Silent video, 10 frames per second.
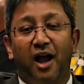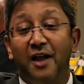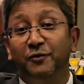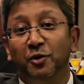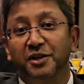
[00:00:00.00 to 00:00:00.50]

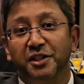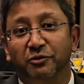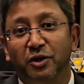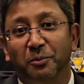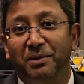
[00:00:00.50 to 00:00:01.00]
I've ordered the
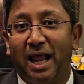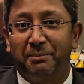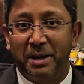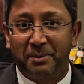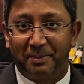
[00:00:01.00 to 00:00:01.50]
grilled black
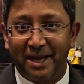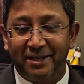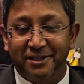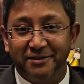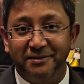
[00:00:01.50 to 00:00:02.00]
pepper
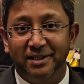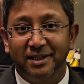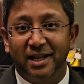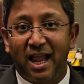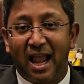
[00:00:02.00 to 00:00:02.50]
bacon
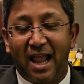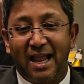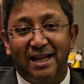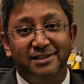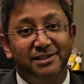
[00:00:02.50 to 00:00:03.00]

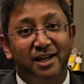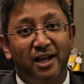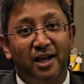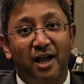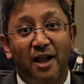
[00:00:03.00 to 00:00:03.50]
and
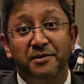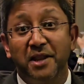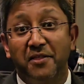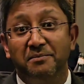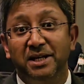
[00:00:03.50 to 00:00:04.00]

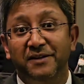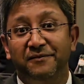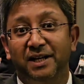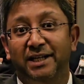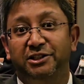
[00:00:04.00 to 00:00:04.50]
another mini
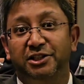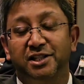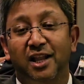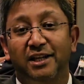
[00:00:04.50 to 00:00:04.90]
fillet, just